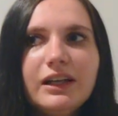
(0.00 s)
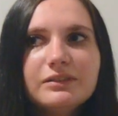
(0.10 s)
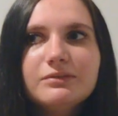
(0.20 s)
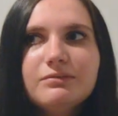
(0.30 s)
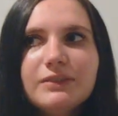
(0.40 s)

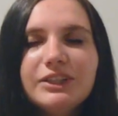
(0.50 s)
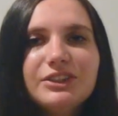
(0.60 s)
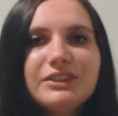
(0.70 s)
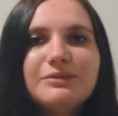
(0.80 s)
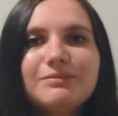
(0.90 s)
I,
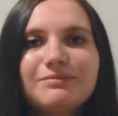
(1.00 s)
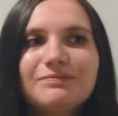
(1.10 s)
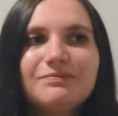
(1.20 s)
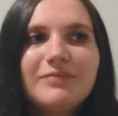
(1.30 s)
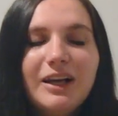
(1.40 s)
just,
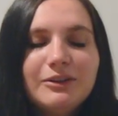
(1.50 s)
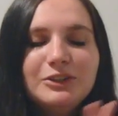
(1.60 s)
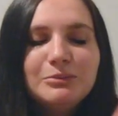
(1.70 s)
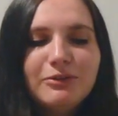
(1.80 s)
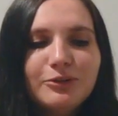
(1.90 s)
I want
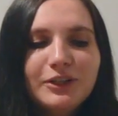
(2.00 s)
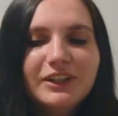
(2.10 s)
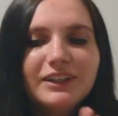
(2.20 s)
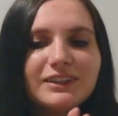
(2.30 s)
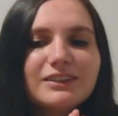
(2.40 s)
to do my four
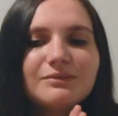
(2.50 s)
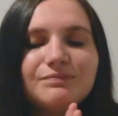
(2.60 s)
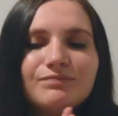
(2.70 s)
years.